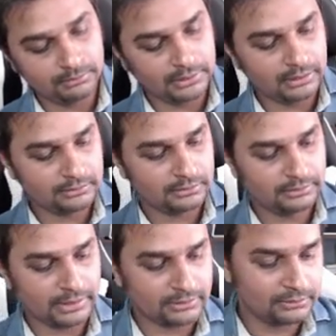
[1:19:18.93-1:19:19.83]
immigration,
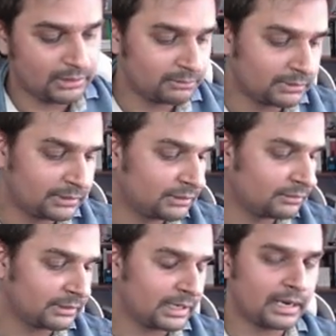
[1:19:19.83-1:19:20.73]
is actually a burden
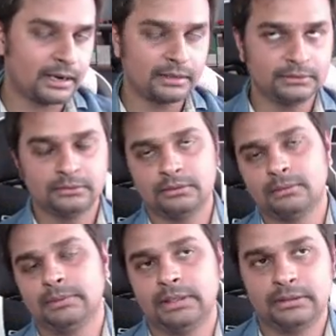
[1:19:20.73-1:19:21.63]
on Canada's
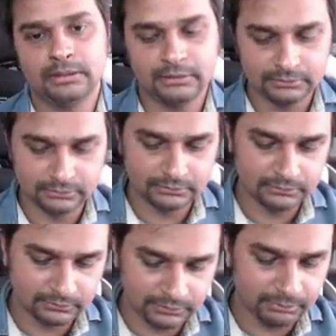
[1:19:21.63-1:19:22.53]
economy. And then
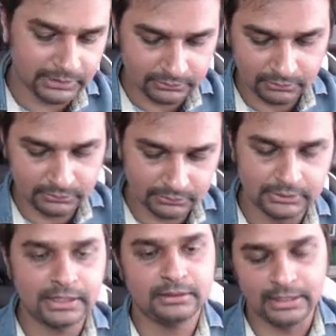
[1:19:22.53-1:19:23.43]
we pay all through
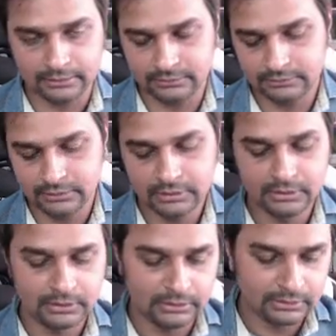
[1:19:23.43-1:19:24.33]
that taxes,
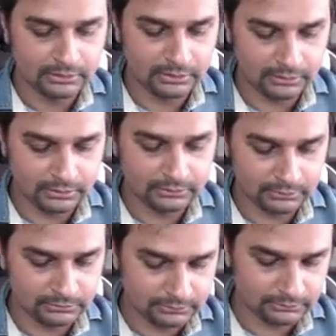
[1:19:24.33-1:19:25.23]
all
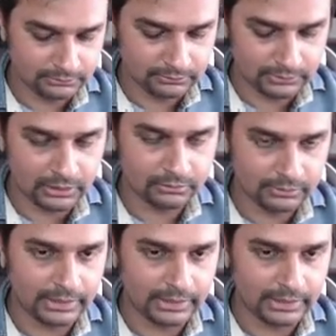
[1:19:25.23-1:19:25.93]
through our own